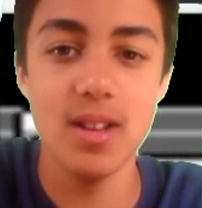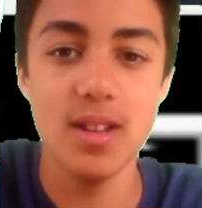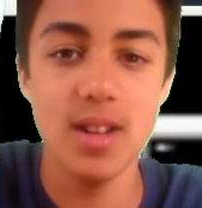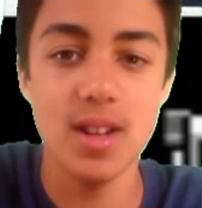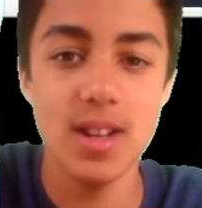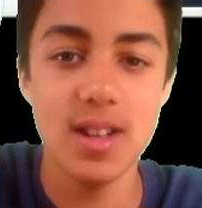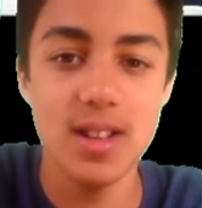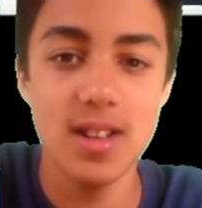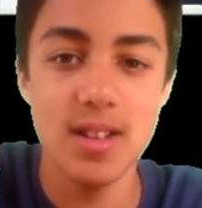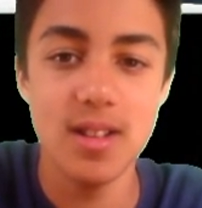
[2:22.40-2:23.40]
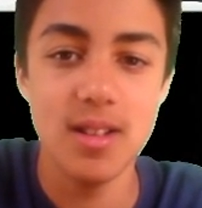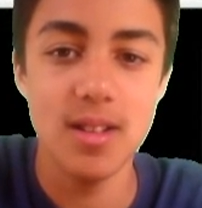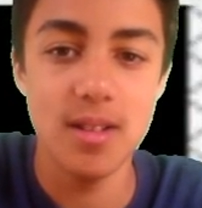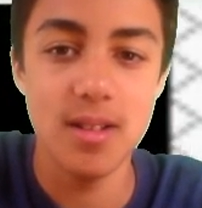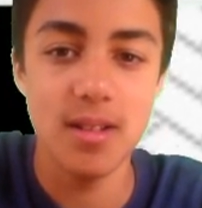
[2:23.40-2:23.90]

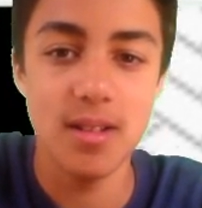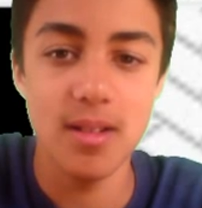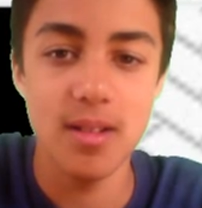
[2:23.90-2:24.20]
Nobody speaks.